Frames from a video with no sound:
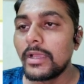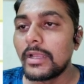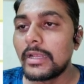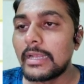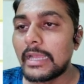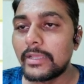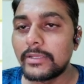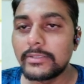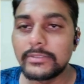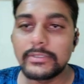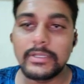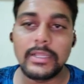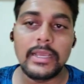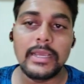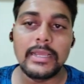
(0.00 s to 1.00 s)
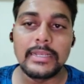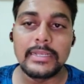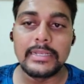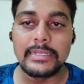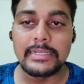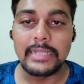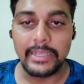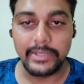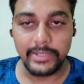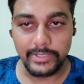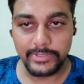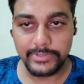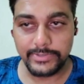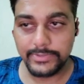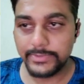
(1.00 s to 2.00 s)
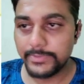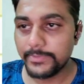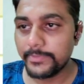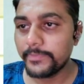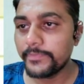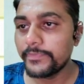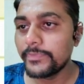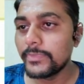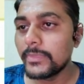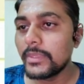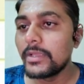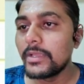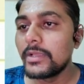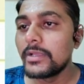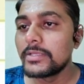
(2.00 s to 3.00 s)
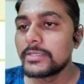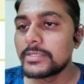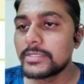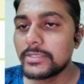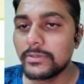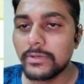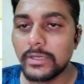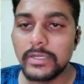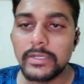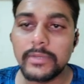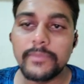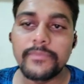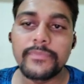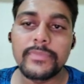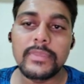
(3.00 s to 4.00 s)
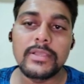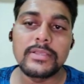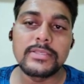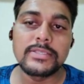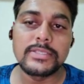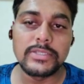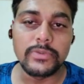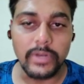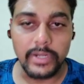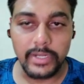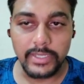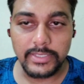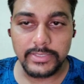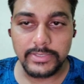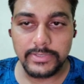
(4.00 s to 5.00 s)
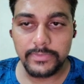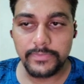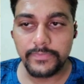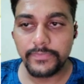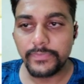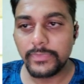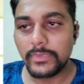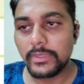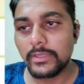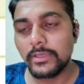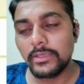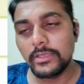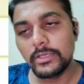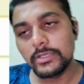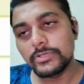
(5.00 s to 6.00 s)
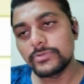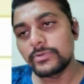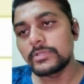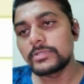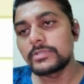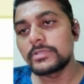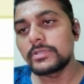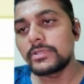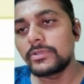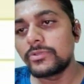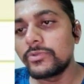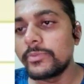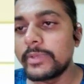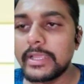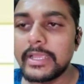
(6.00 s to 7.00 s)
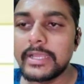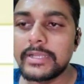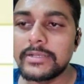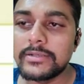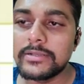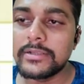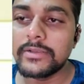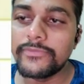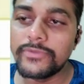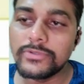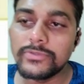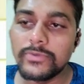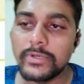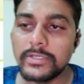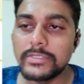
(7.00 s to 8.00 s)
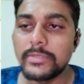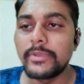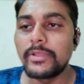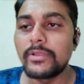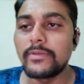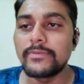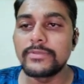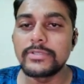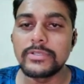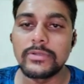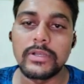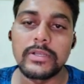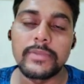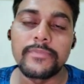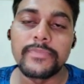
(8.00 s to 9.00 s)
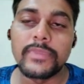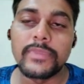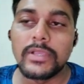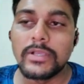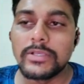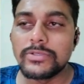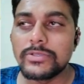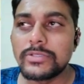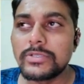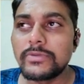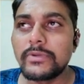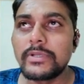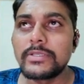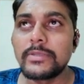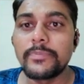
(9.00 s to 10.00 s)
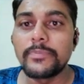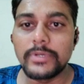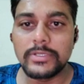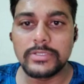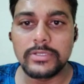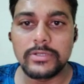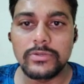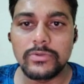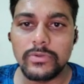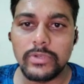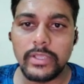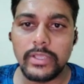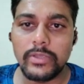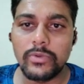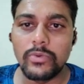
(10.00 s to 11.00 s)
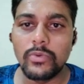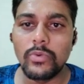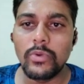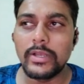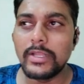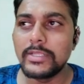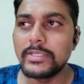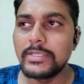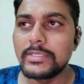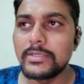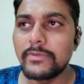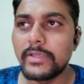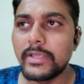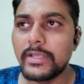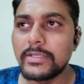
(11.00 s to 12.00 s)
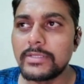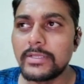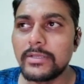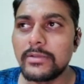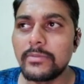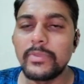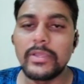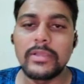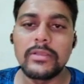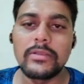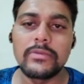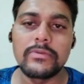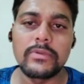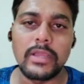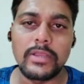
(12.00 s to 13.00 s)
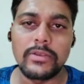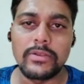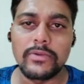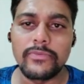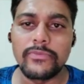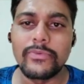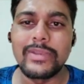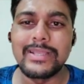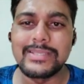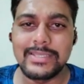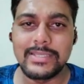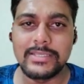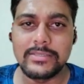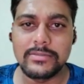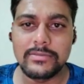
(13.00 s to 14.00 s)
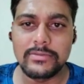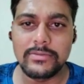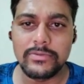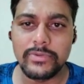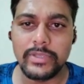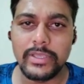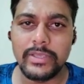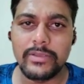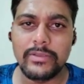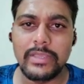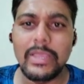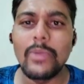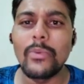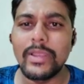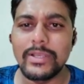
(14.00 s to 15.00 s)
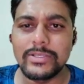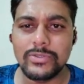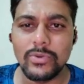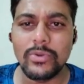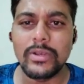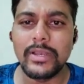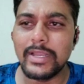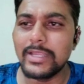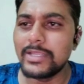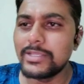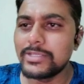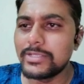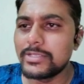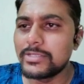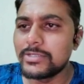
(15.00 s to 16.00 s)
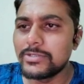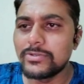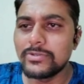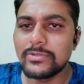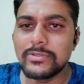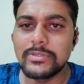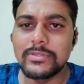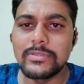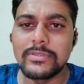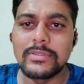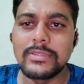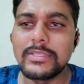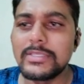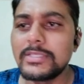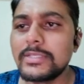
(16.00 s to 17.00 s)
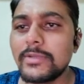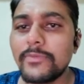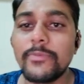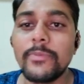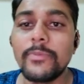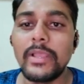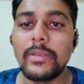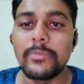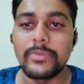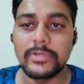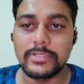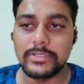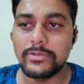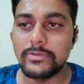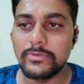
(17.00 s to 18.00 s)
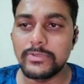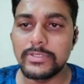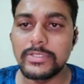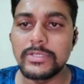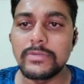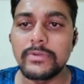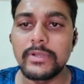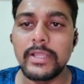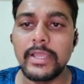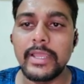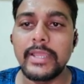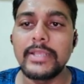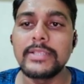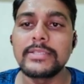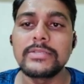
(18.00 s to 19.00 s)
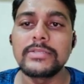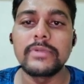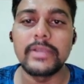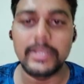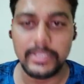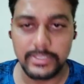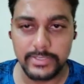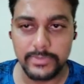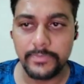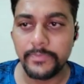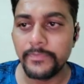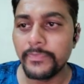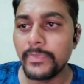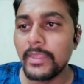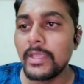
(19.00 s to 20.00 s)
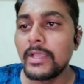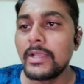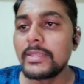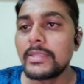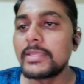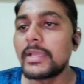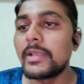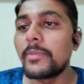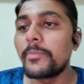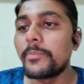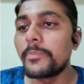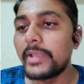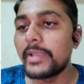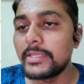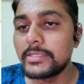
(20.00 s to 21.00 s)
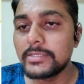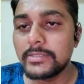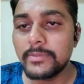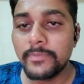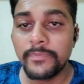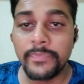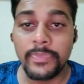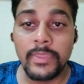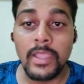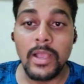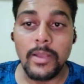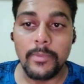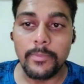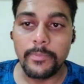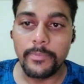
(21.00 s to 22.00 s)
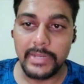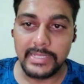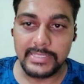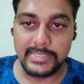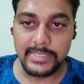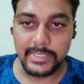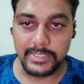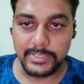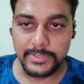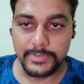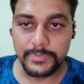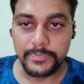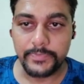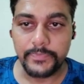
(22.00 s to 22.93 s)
Lion, lioness. Steward, stewardess. Yes students, you may get confused what is the meaning of steward. So steward is a person, okay, who arranges a, we can say, a big kind of races, okay, events, organizations. So this is the male person, steward and stewardess. Then prince, princess.